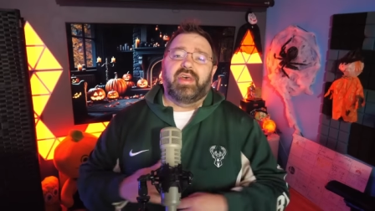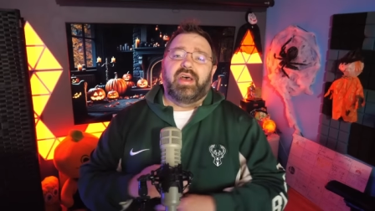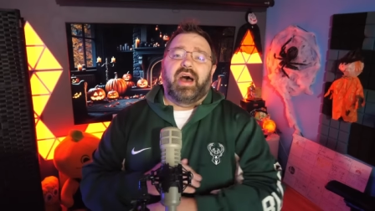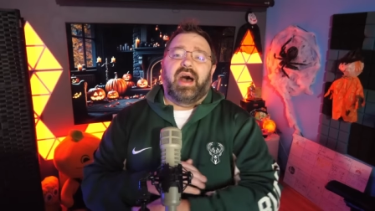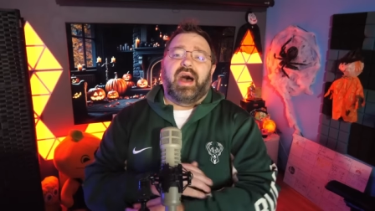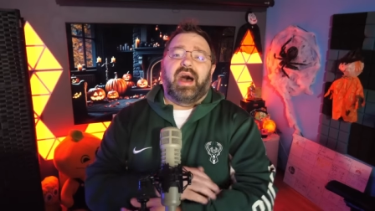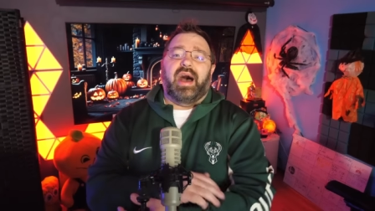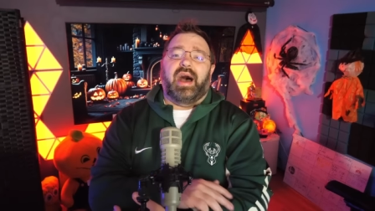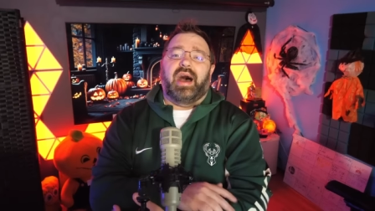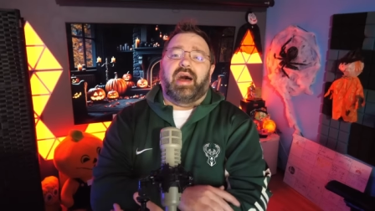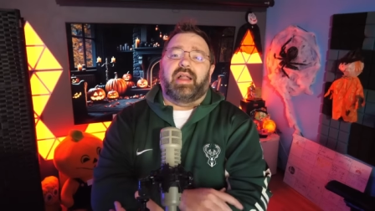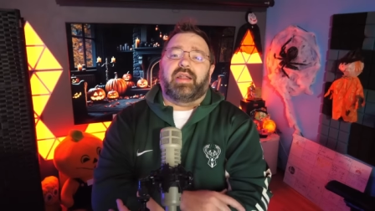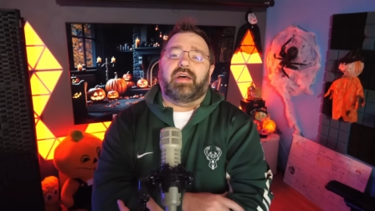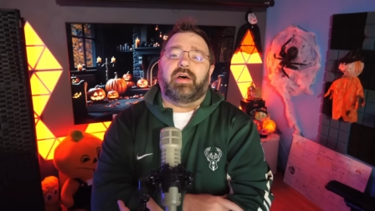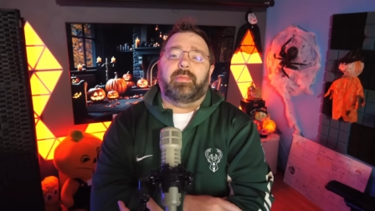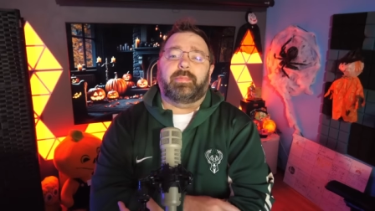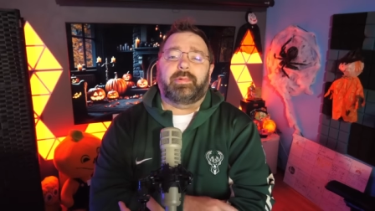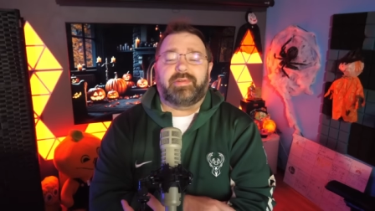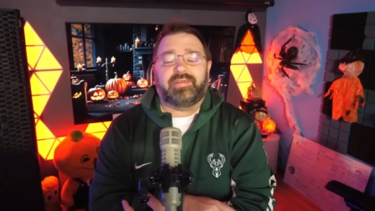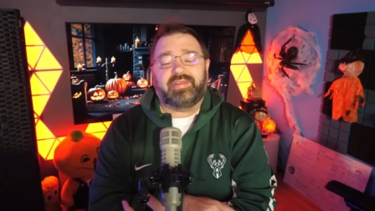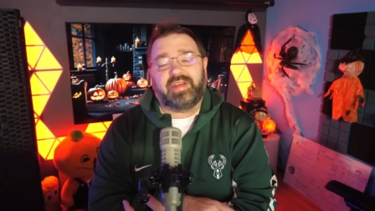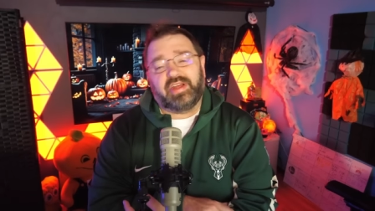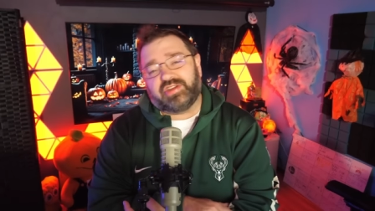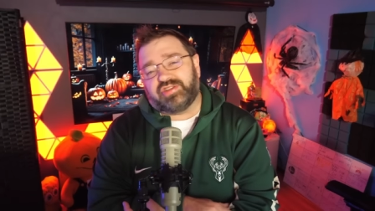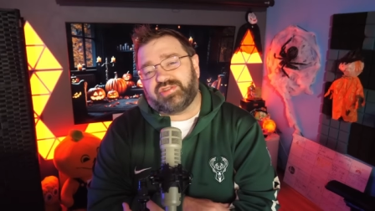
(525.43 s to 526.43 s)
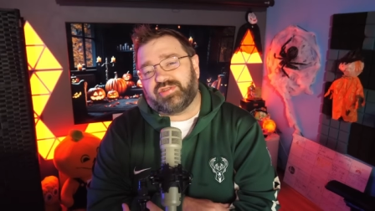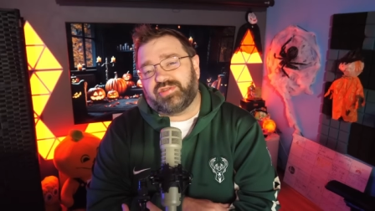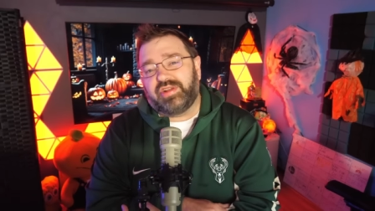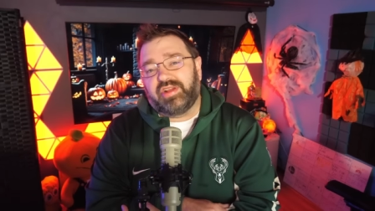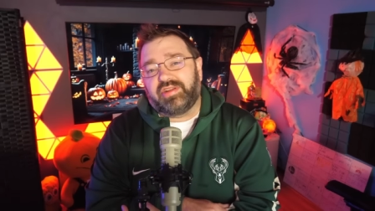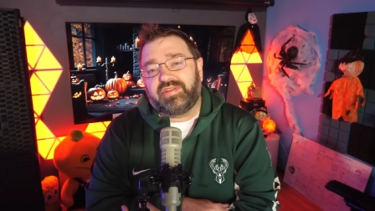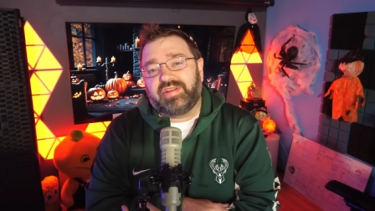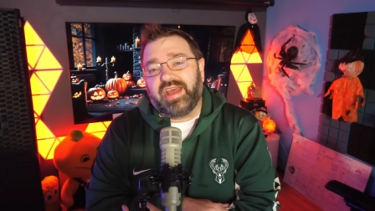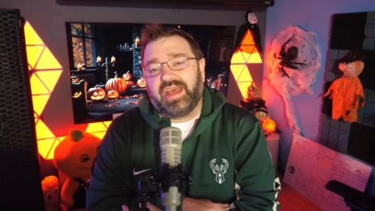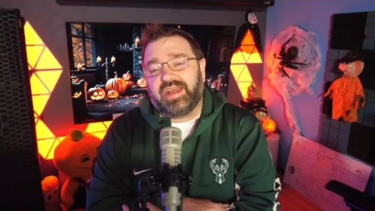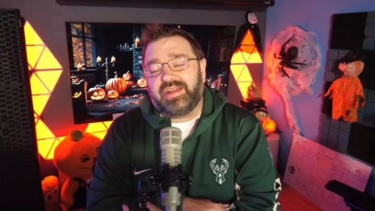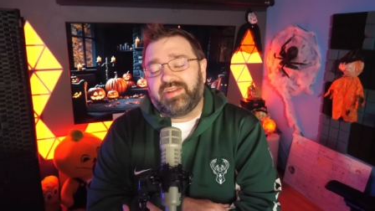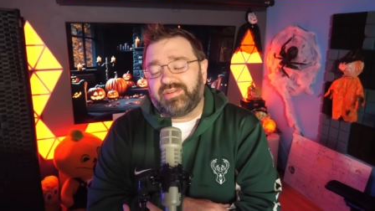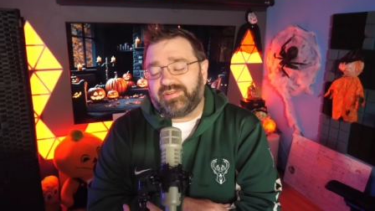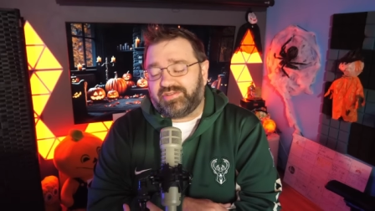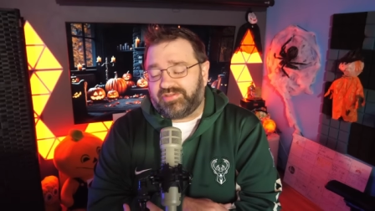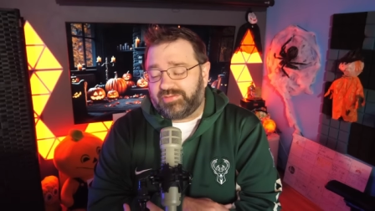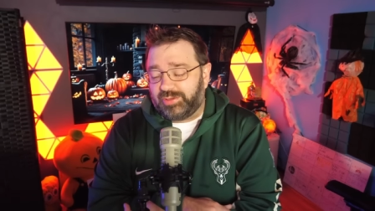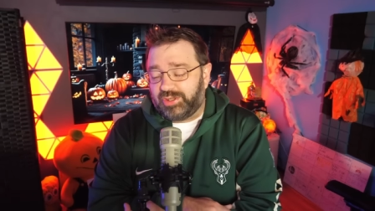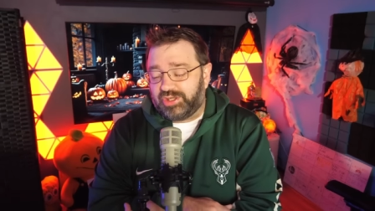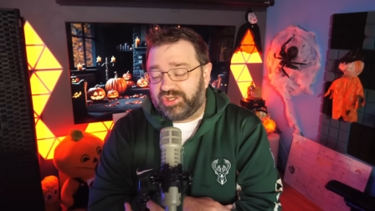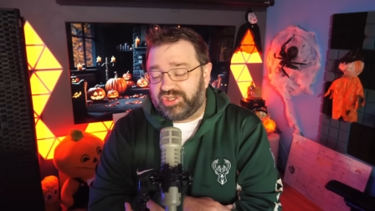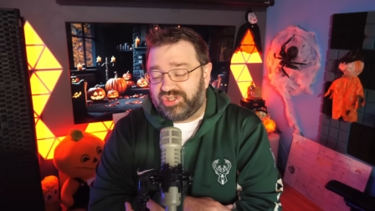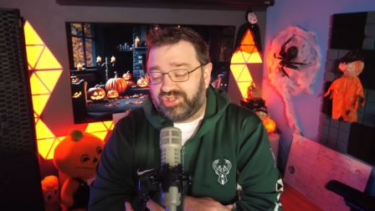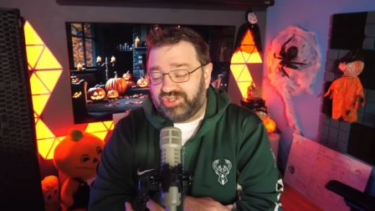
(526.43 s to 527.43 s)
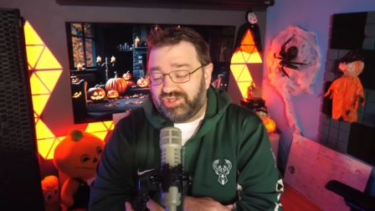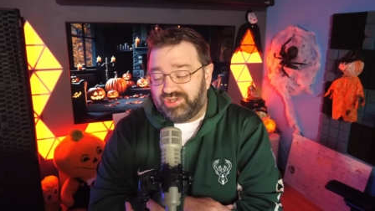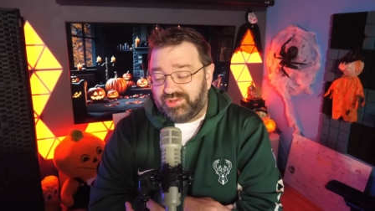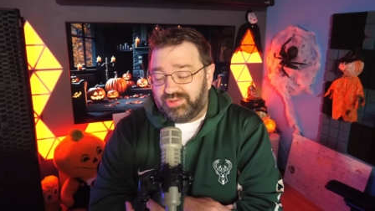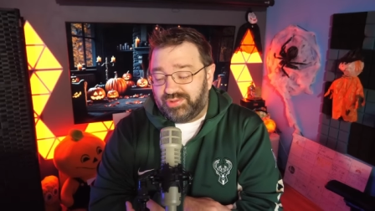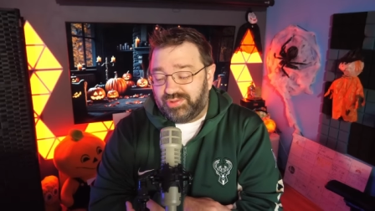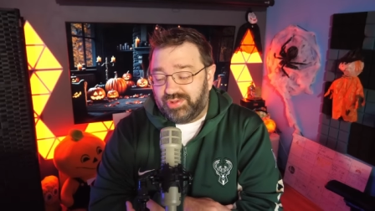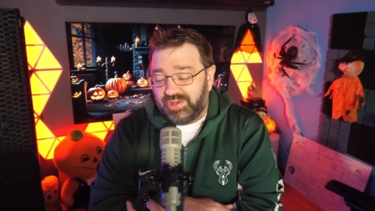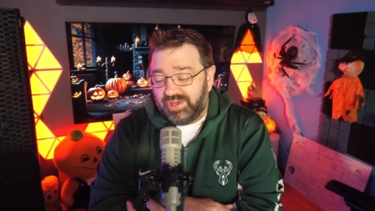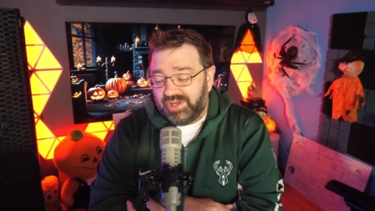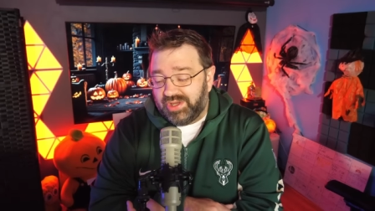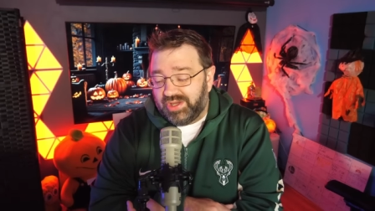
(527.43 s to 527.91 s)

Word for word: on a potential Nintendo Switch 2